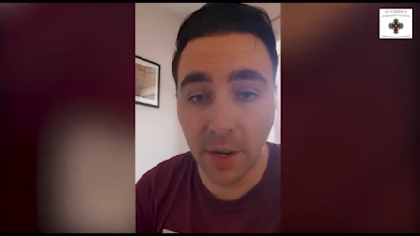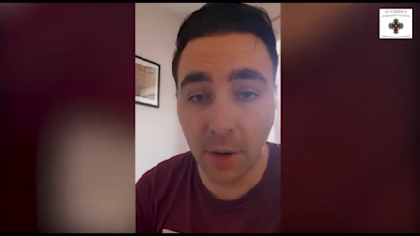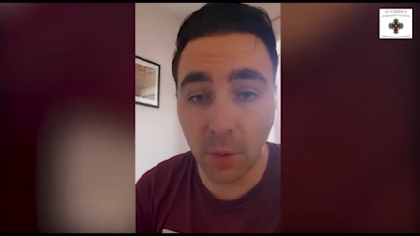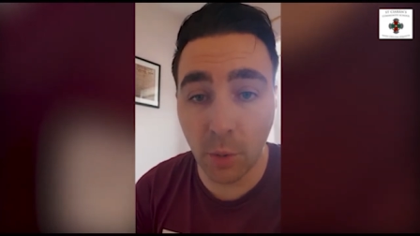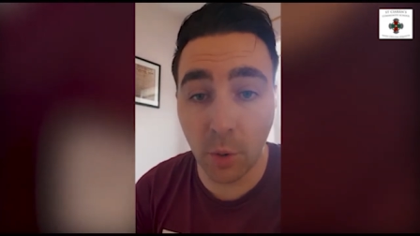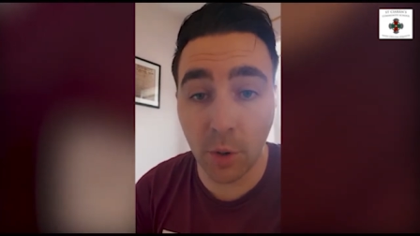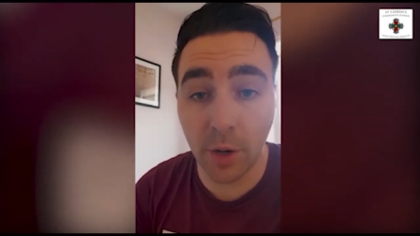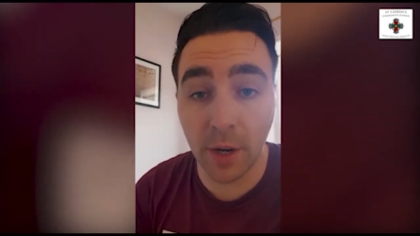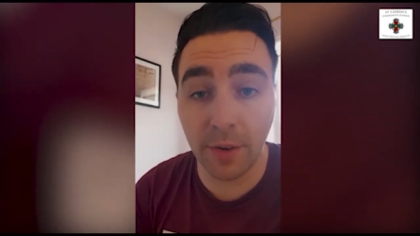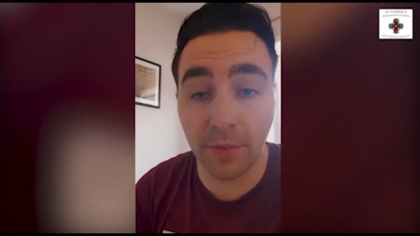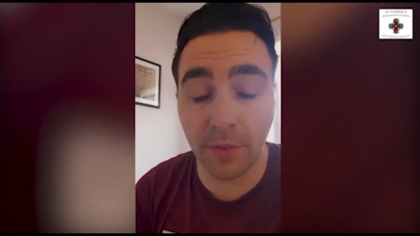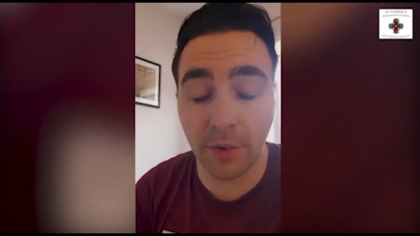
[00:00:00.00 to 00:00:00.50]

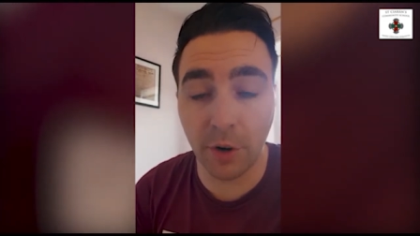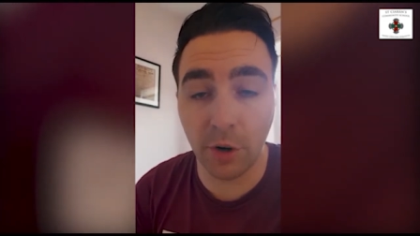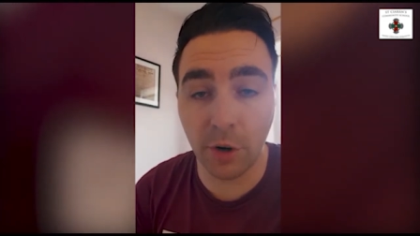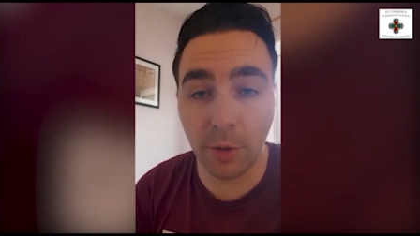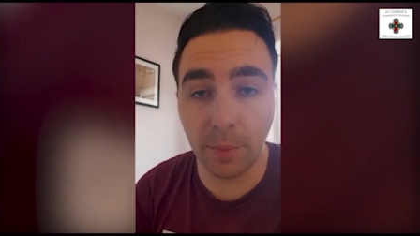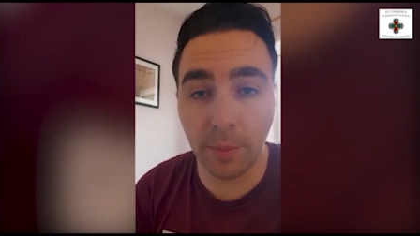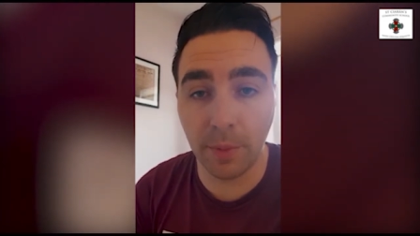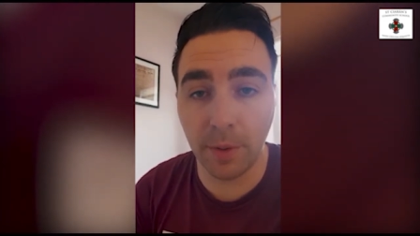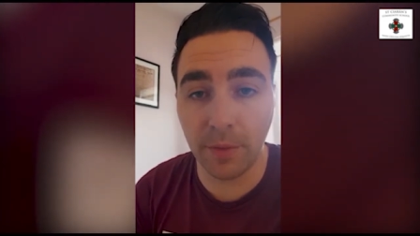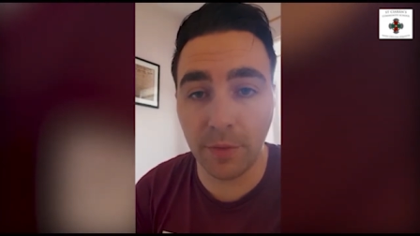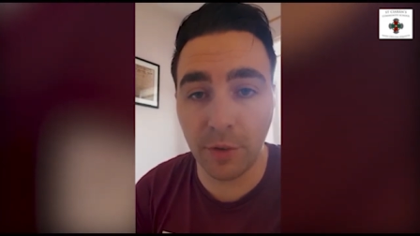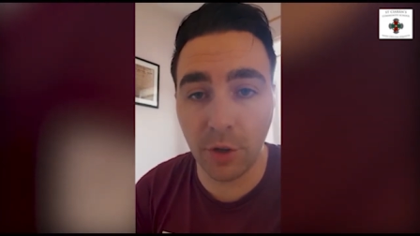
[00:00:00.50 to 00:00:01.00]
working for a
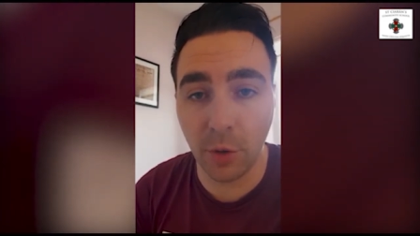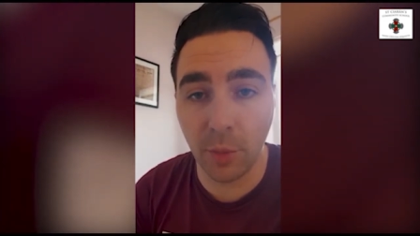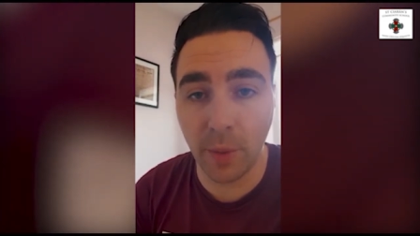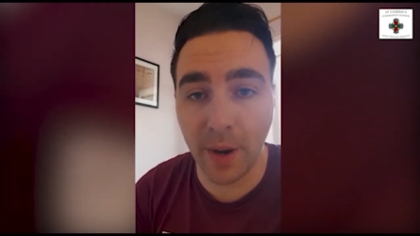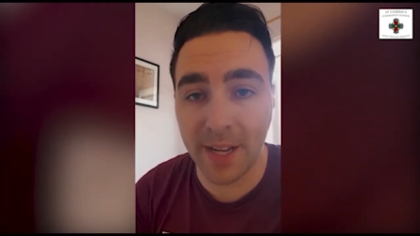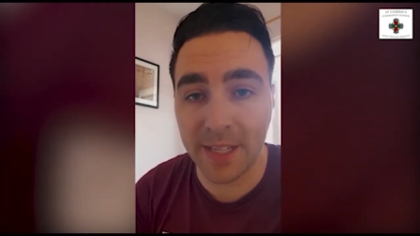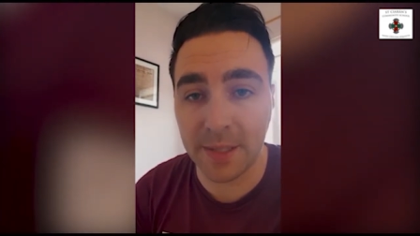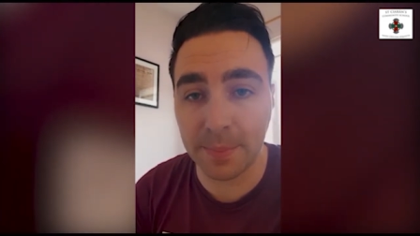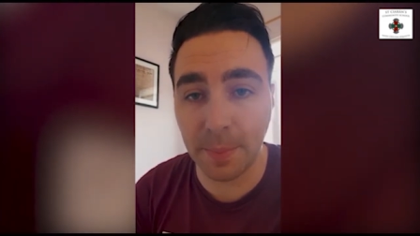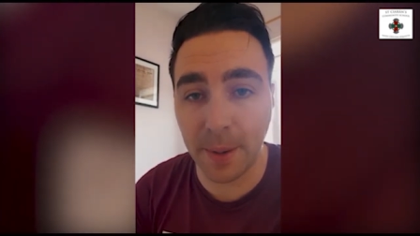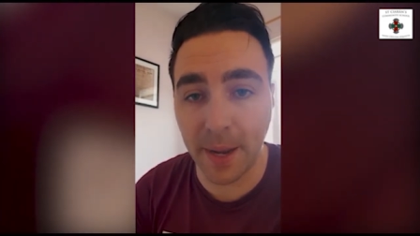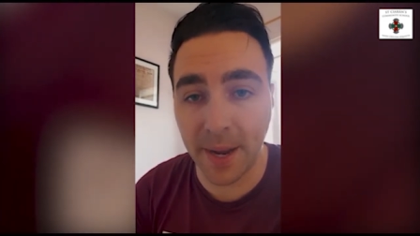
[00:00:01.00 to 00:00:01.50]
number of
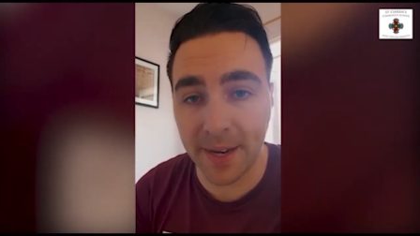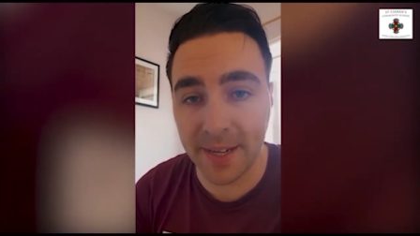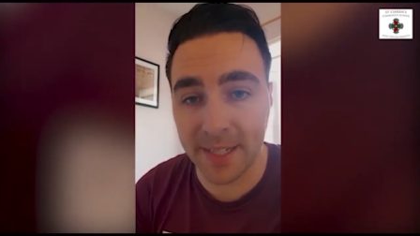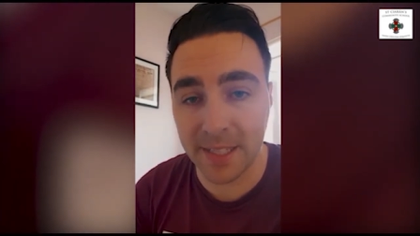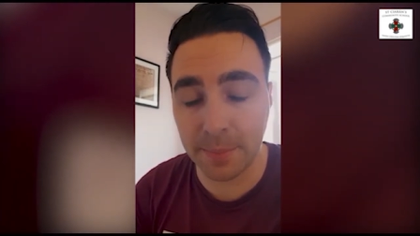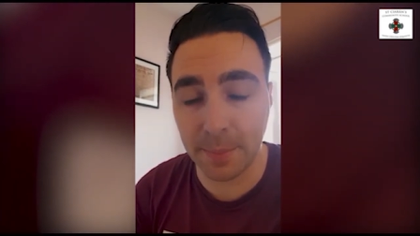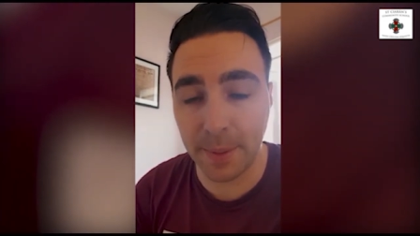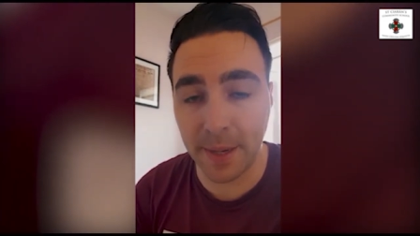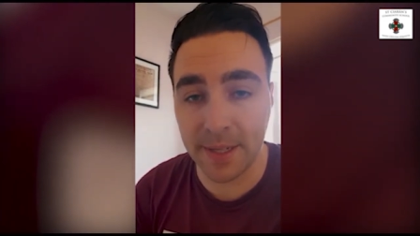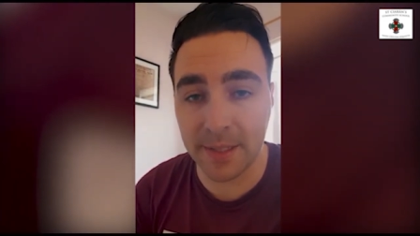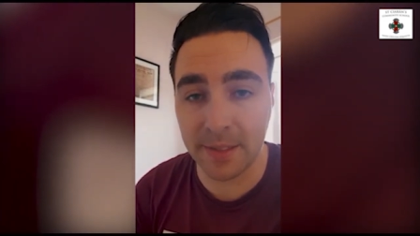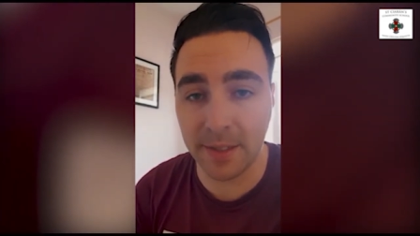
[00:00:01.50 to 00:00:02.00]
US banks
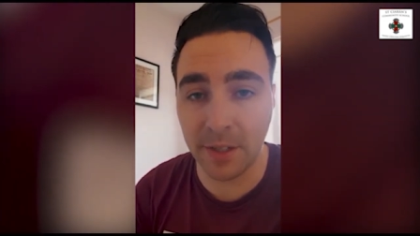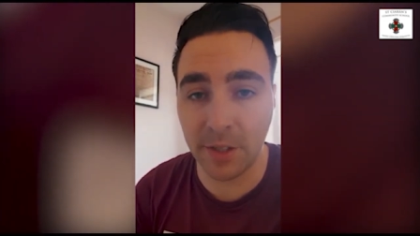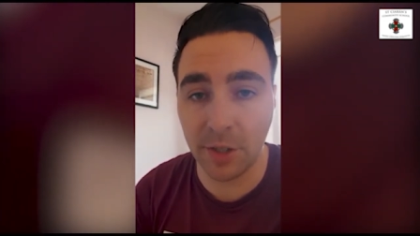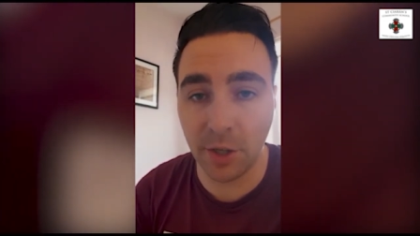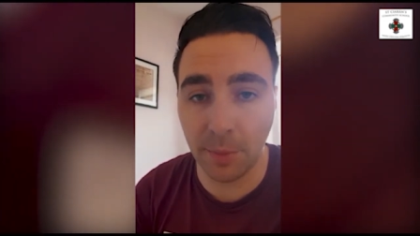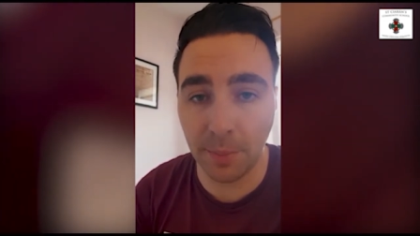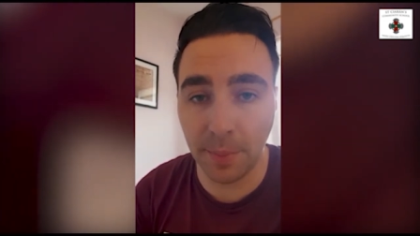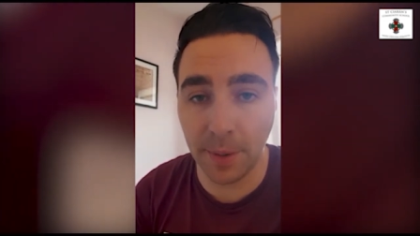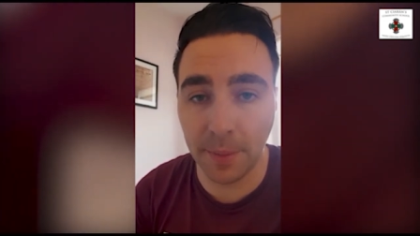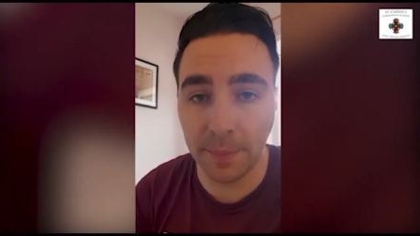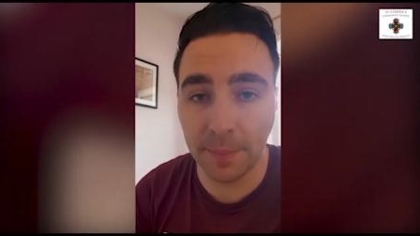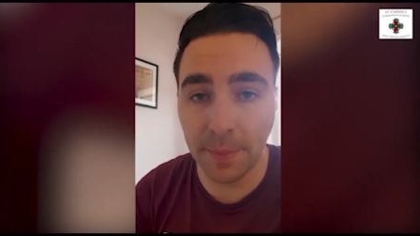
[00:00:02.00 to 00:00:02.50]
based in
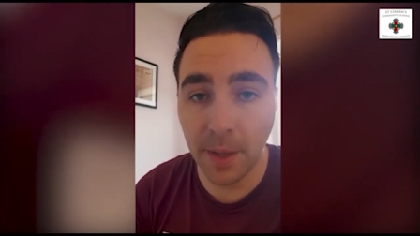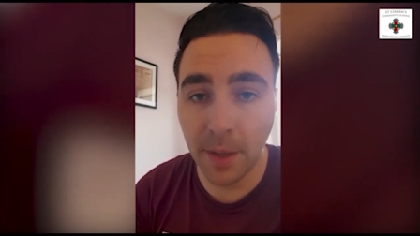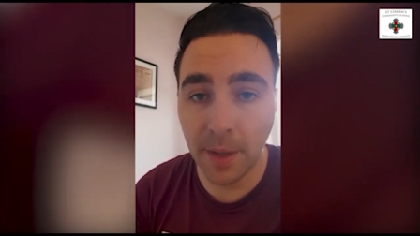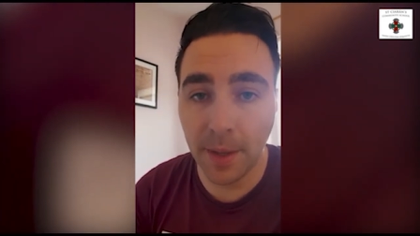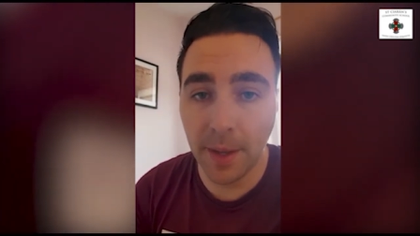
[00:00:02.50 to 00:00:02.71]
Dublin.